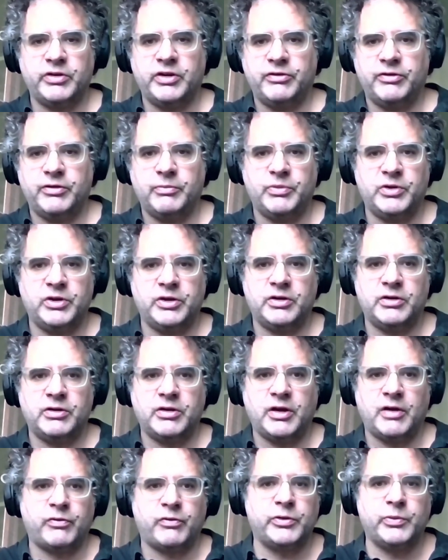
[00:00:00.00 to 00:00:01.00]
they should be
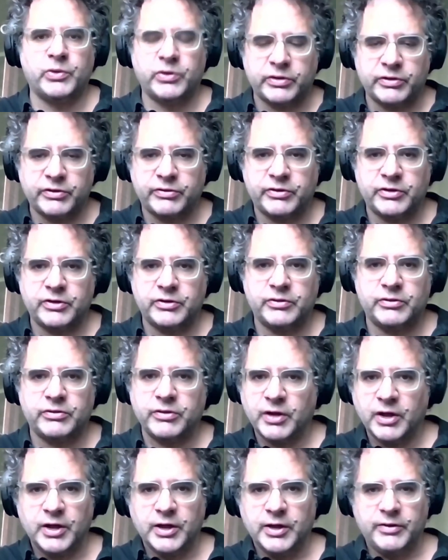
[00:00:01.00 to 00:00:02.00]
in every
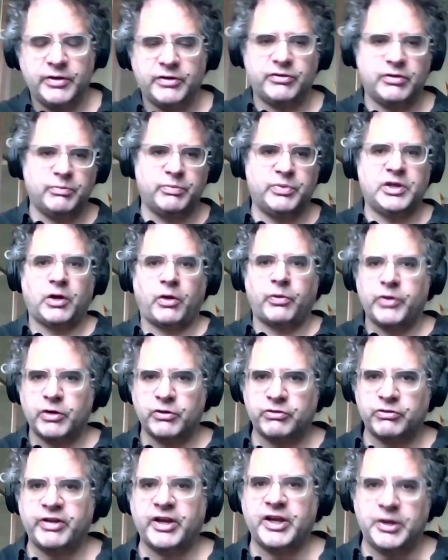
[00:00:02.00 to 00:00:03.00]
Waterstones, they should be on
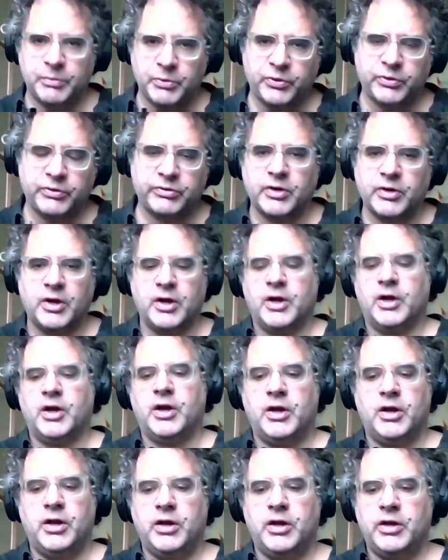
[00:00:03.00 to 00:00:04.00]
those tables.
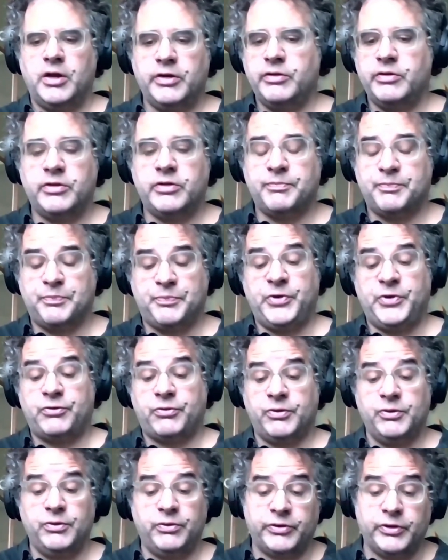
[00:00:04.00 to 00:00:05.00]
The, the,
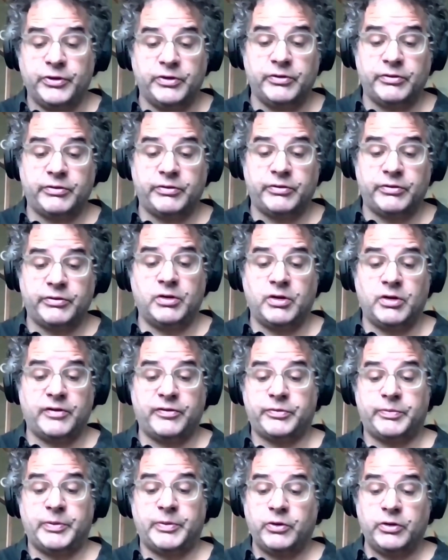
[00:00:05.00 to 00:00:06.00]
truth is, and
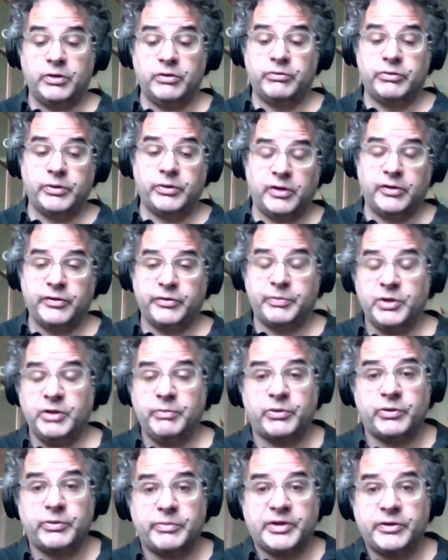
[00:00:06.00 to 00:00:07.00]
I've spoken to a lot of
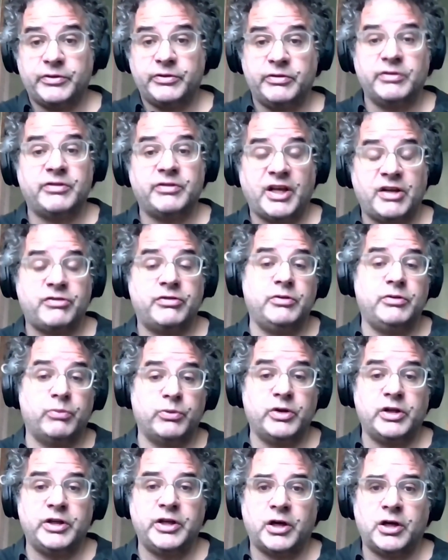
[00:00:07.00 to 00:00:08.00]
people about this, it's actually
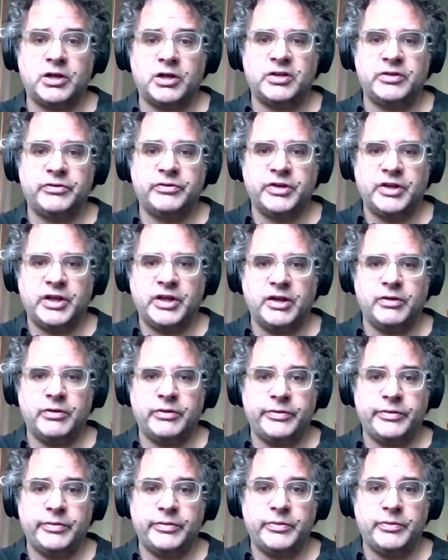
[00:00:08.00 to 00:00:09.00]
really hard to get
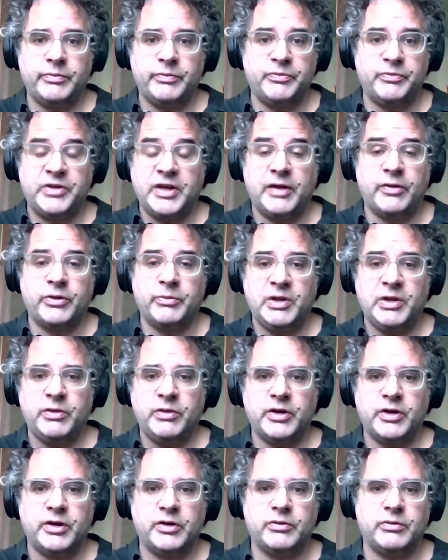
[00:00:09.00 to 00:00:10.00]
get them in
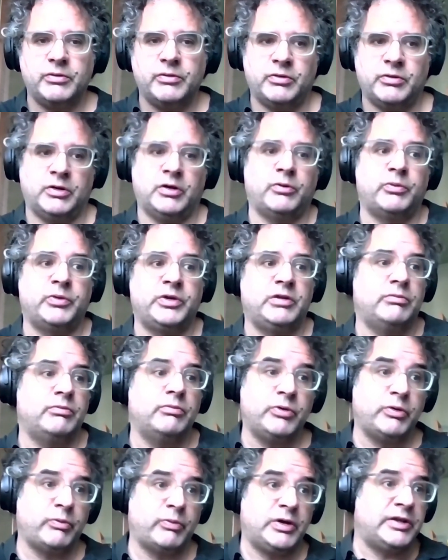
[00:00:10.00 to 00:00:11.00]
there. You know, we
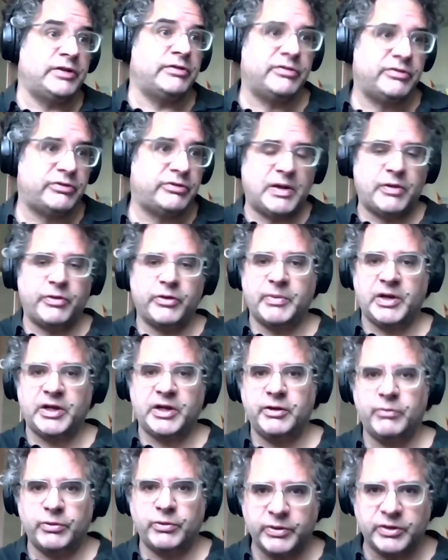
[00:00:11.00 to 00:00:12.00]
we're willing to spend the
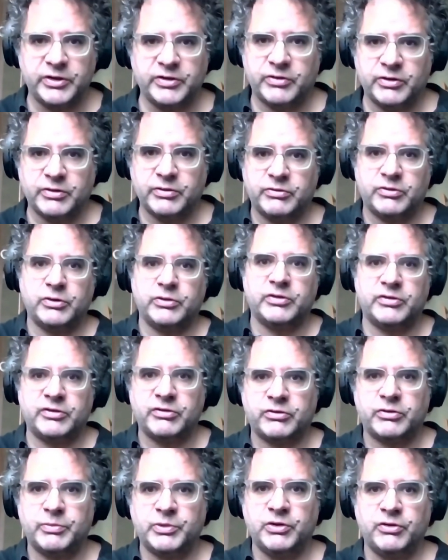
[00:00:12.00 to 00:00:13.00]
money, we're willing to do the
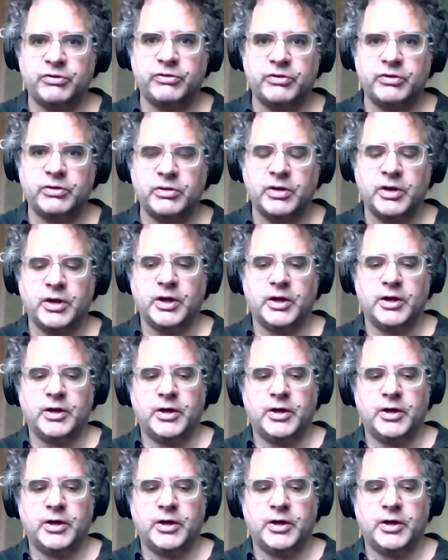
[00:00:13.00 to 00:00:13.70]
distribution,